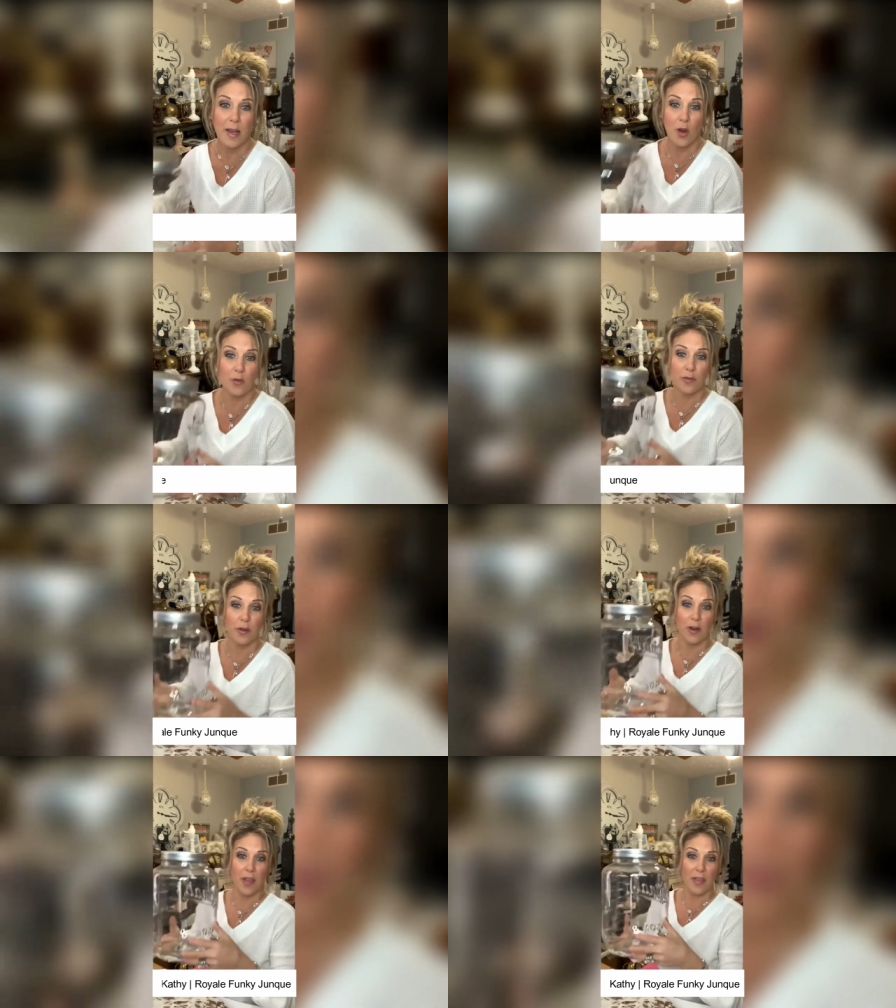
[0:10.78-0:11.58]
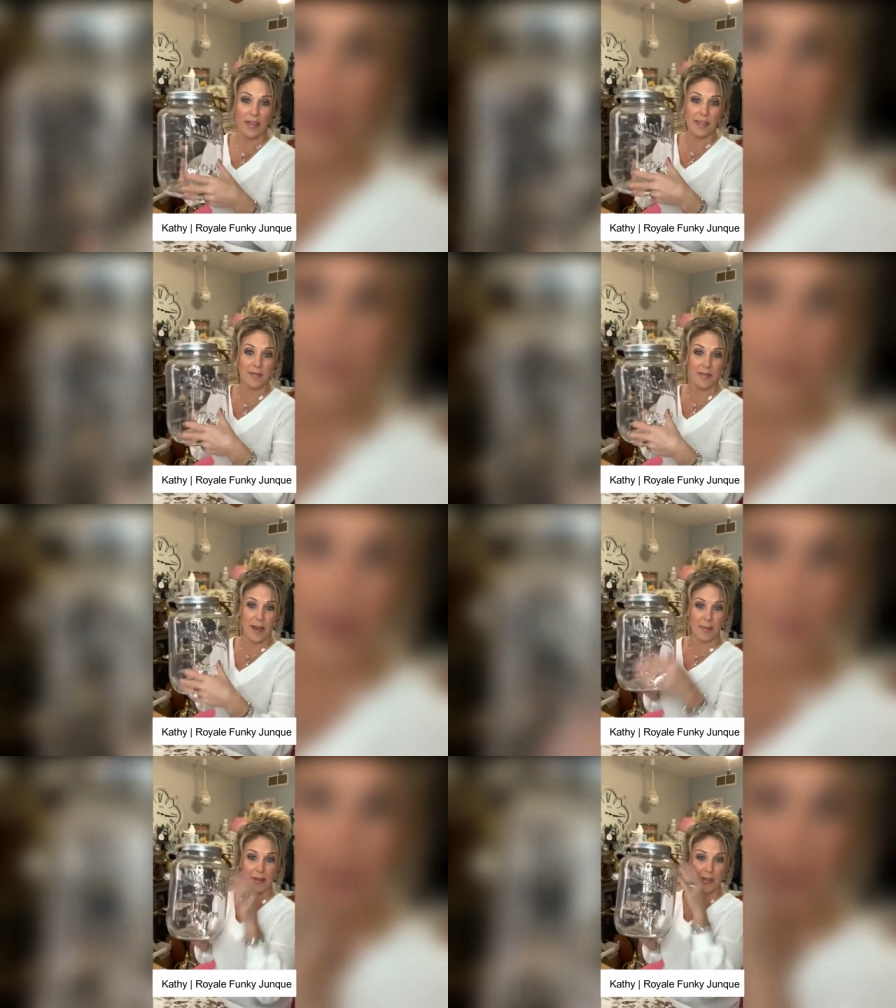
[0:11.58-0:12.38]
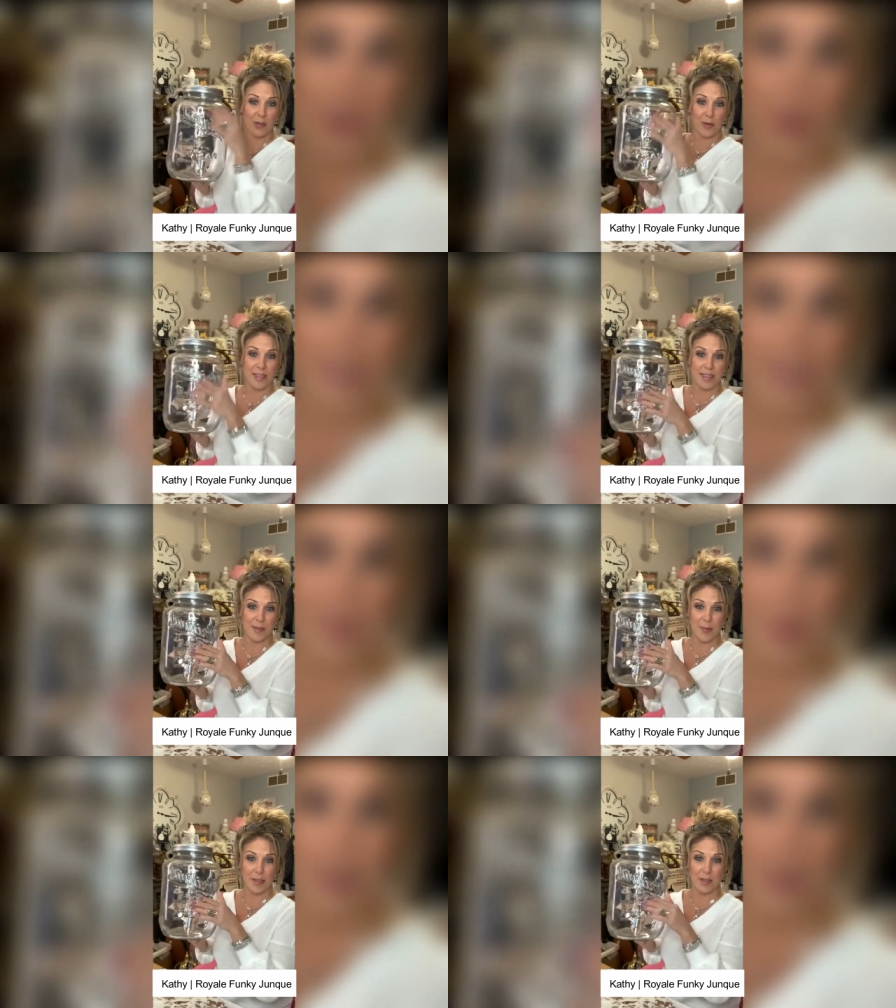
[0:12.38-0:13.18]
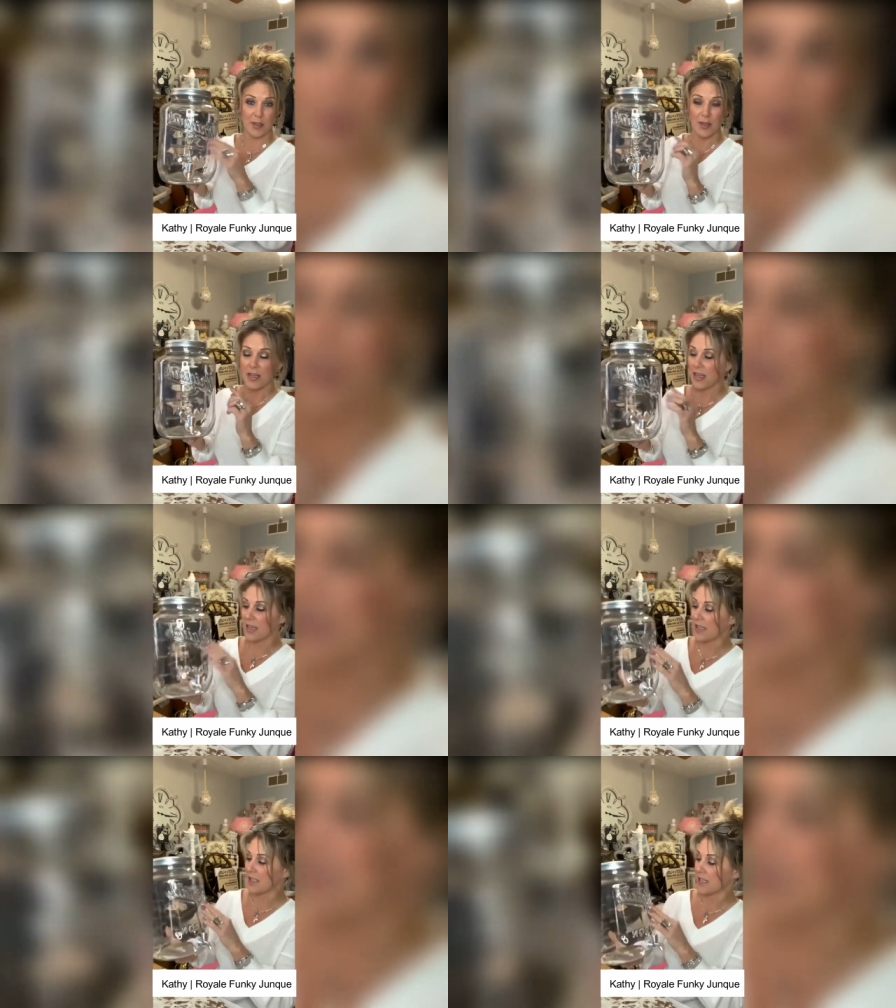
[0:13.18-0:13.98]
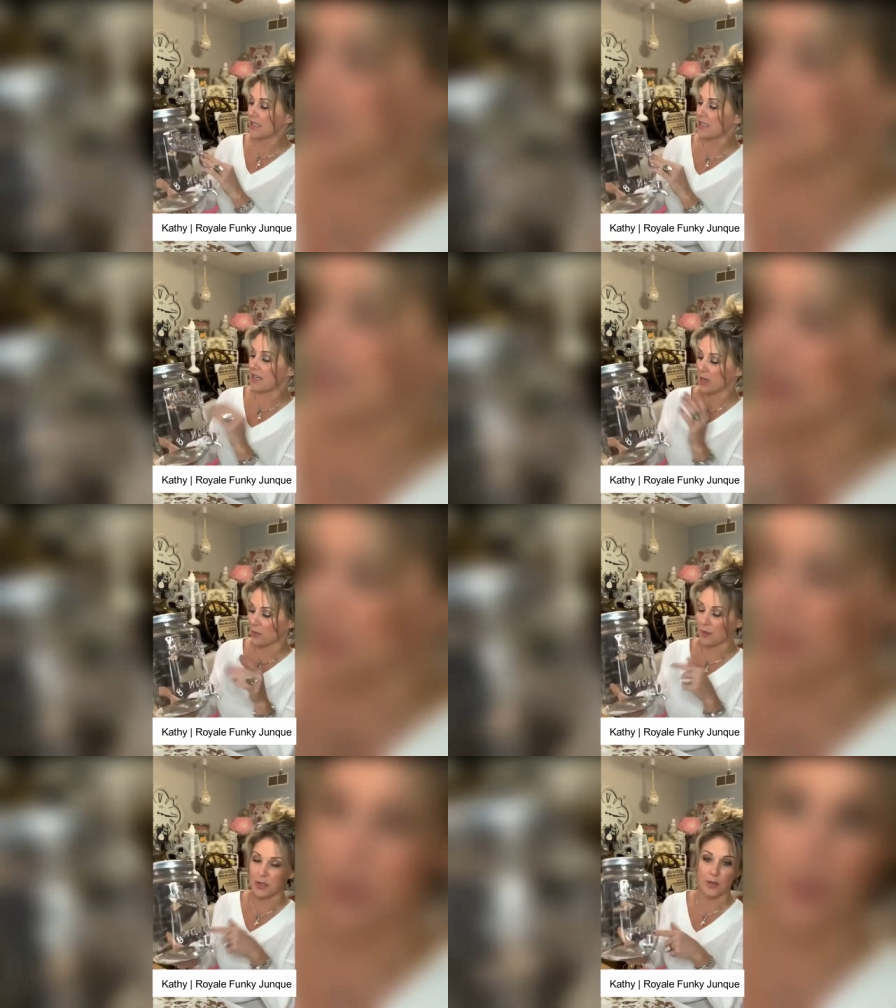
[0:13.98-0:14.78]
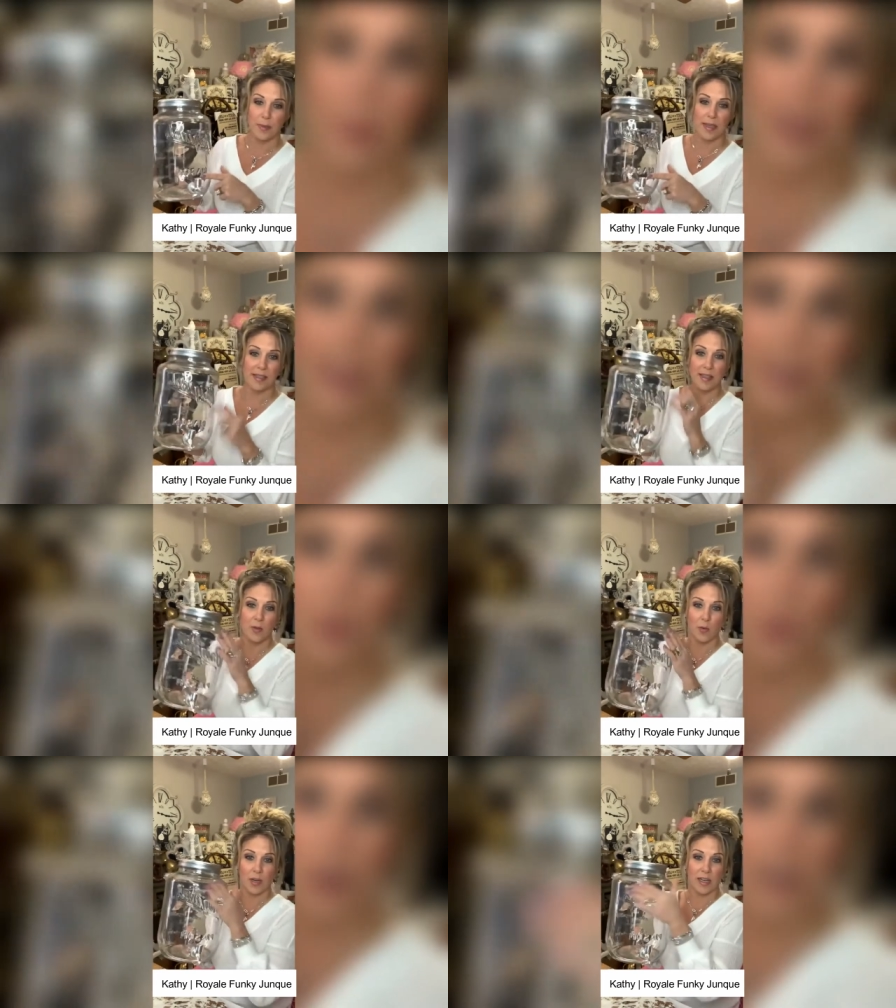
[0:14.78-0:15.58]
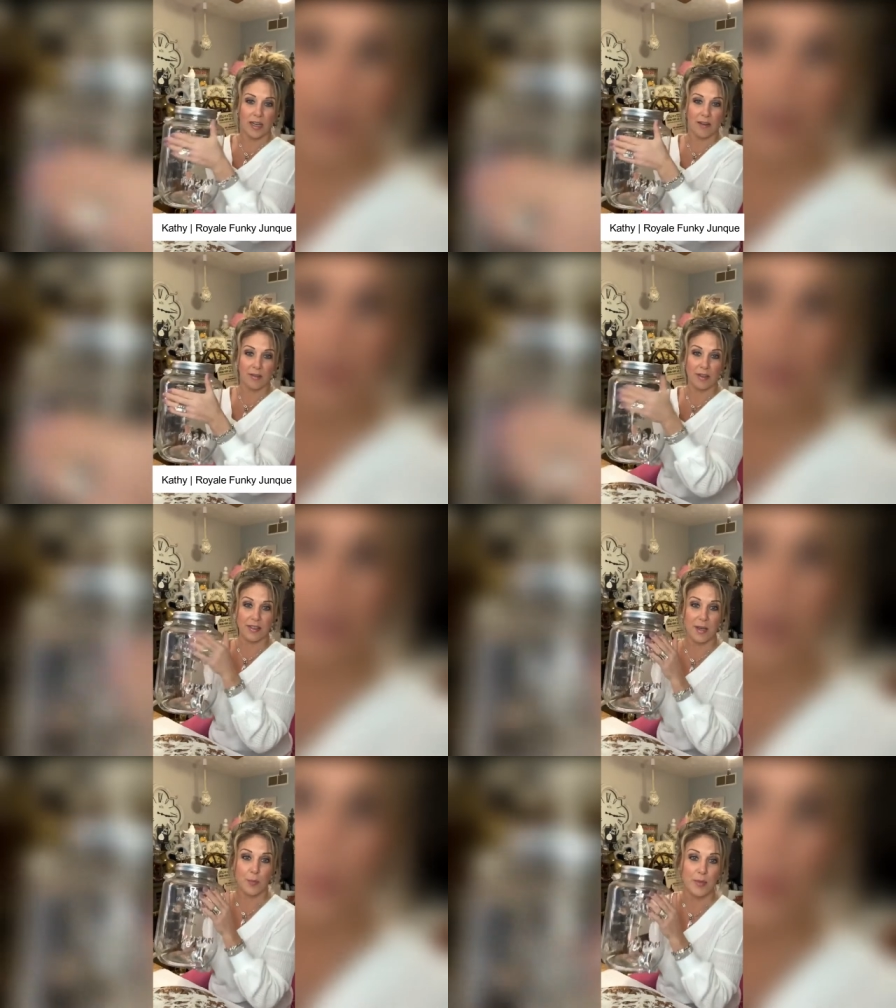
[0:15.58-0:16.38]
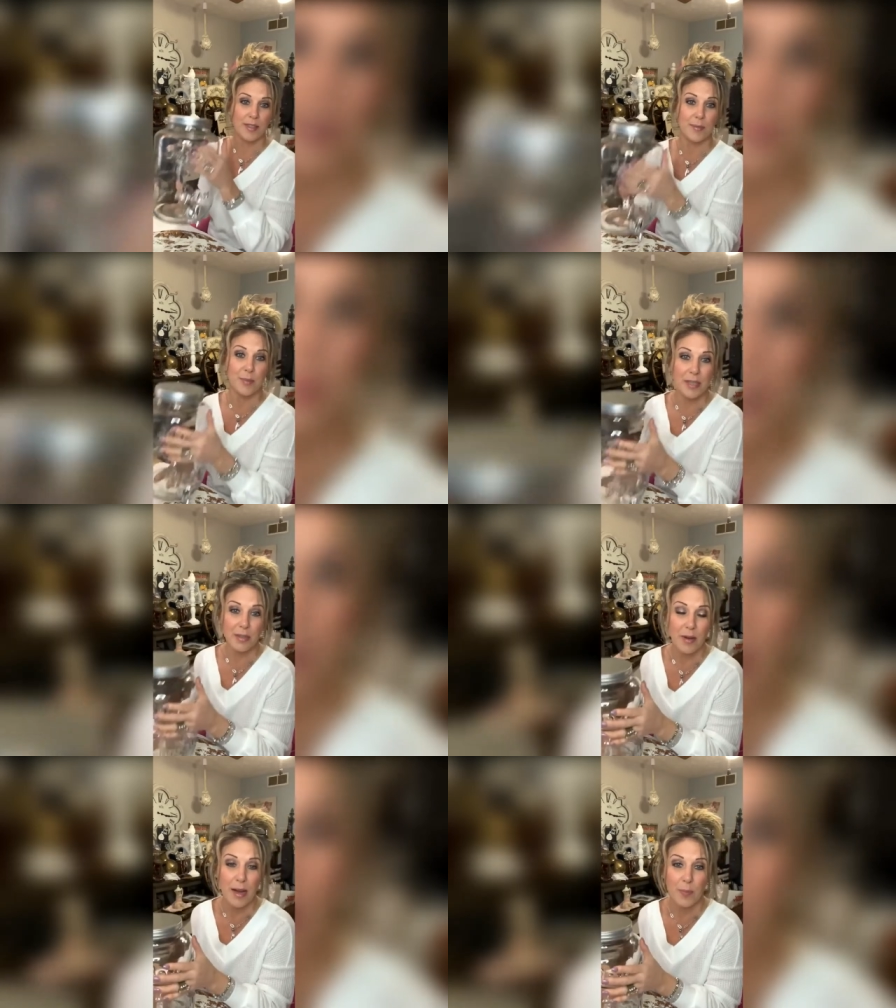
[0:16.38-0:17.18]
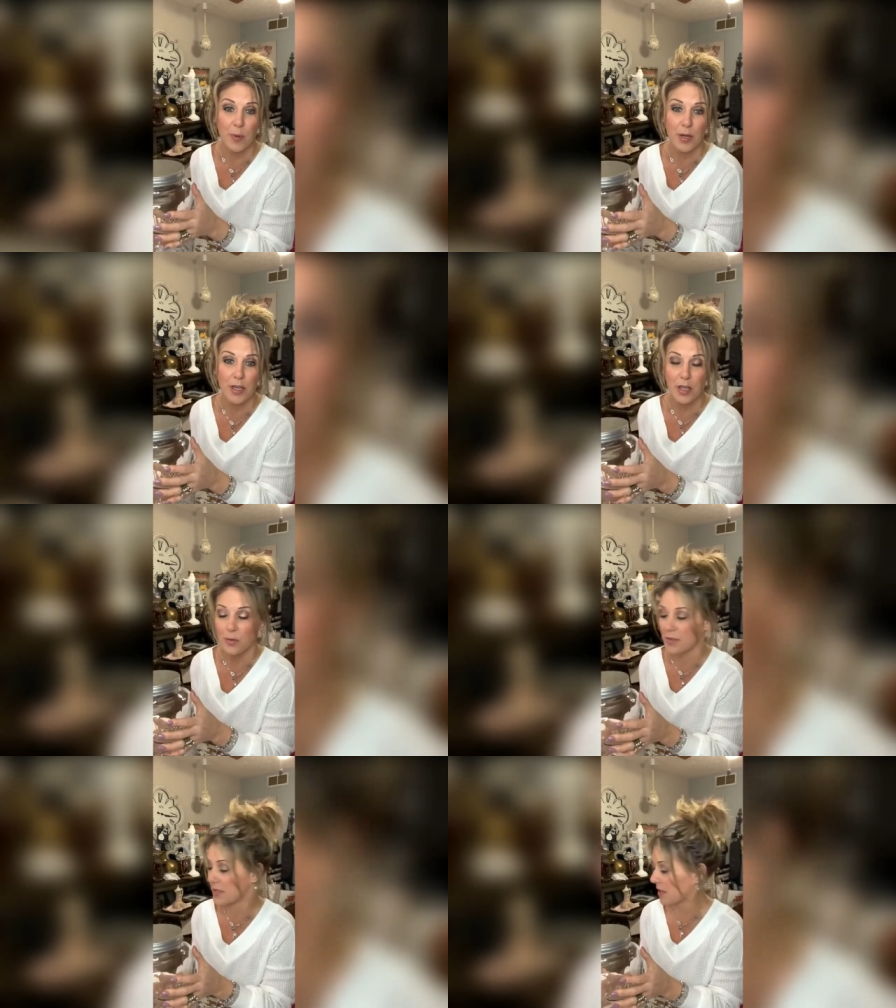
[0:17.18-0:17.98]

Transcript: make over this fabulous drink dispenser. It does say Original Mason. We're gonna cover this up with some bling wrap. We're gonna use